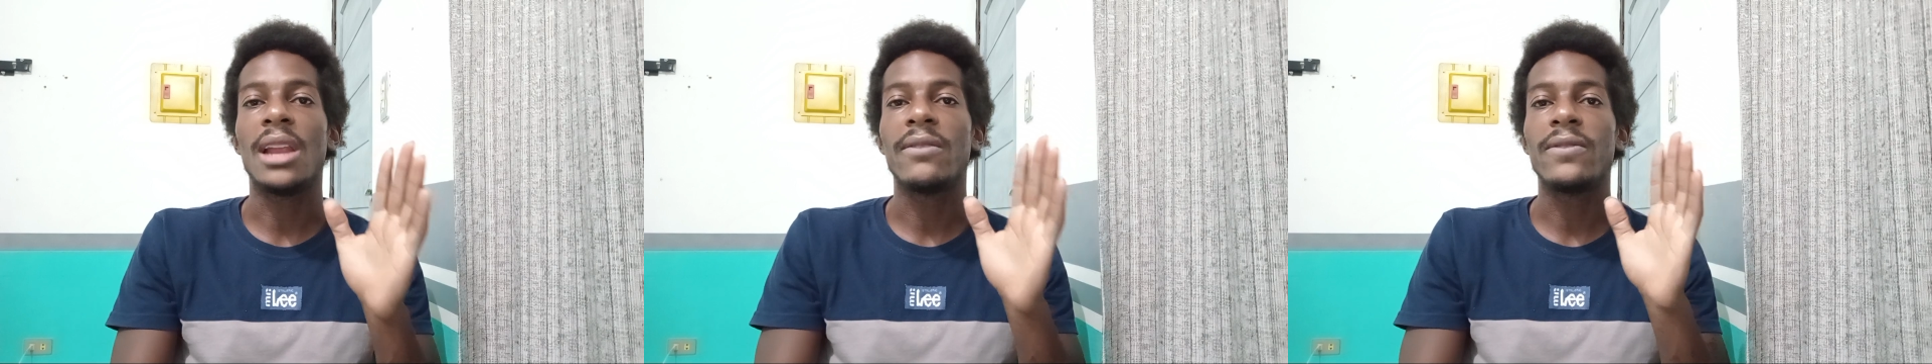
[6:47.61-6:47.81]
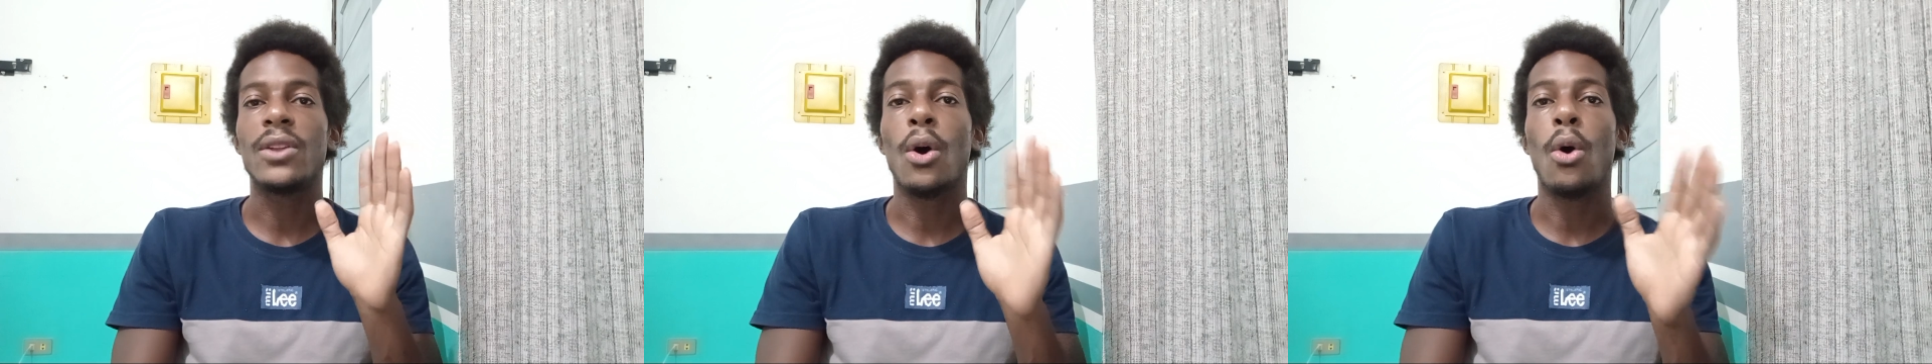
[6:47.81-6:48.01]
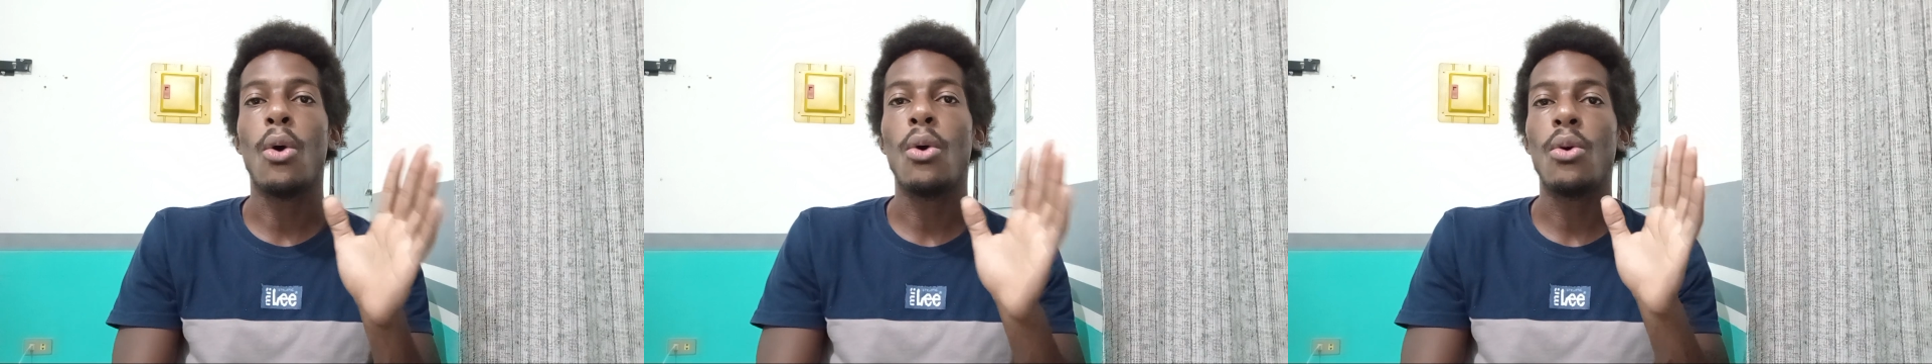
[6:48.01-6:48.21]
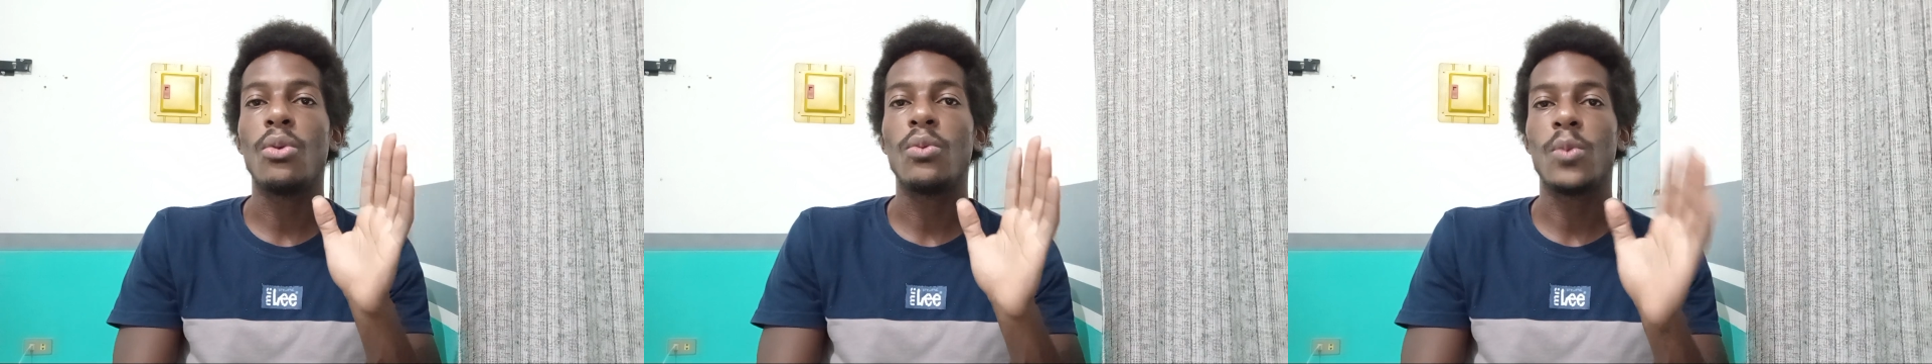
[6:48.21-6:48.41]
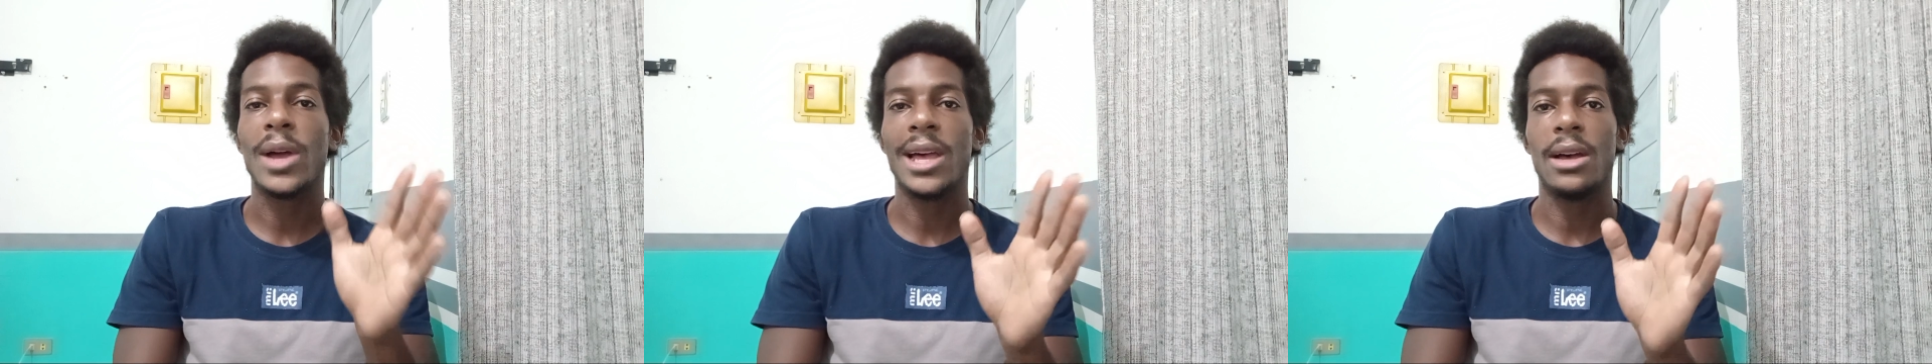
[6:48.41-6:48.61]
of the
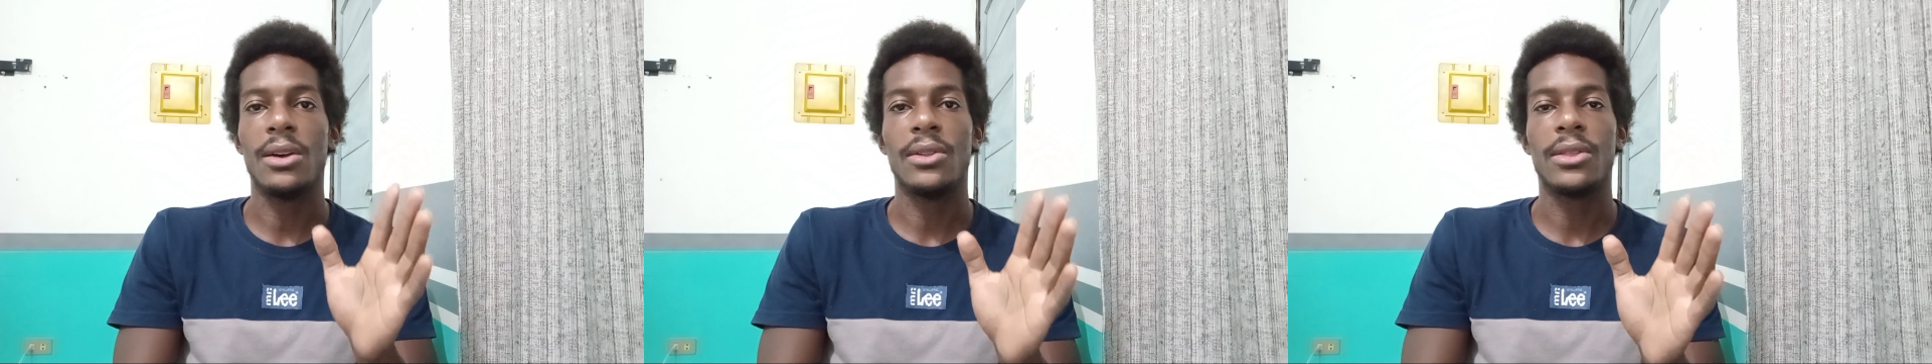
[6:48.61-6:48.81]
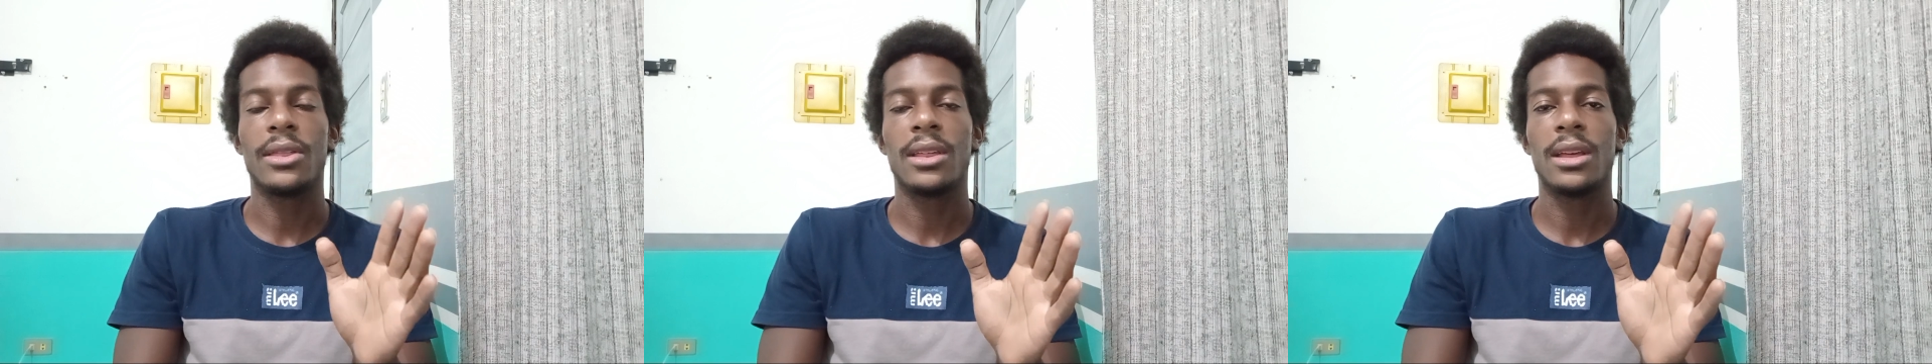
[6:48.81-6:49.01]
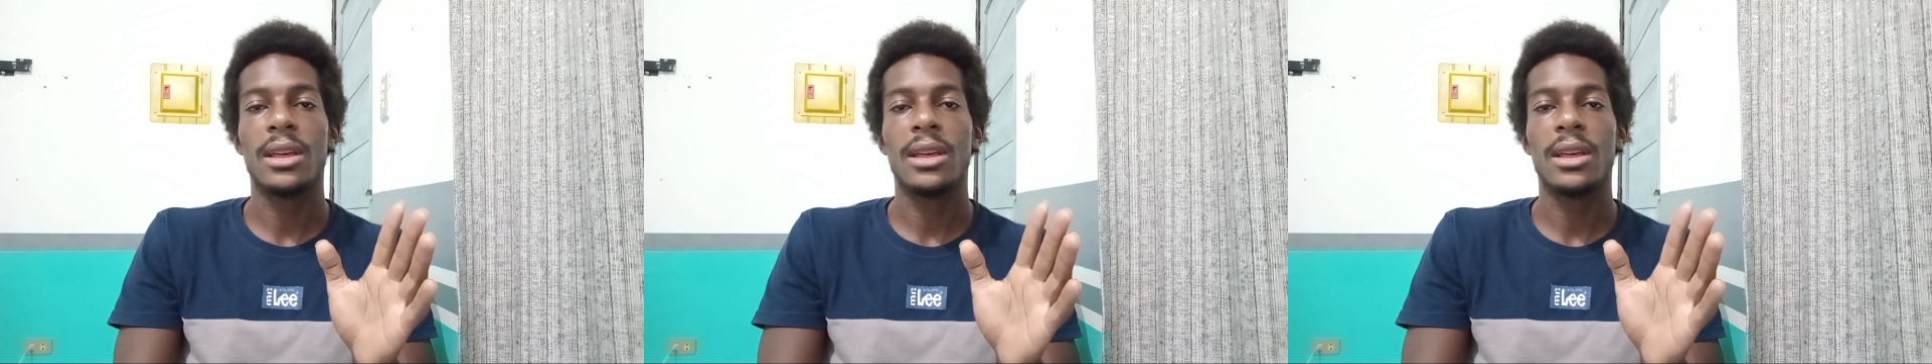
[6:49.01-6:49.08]
old wealth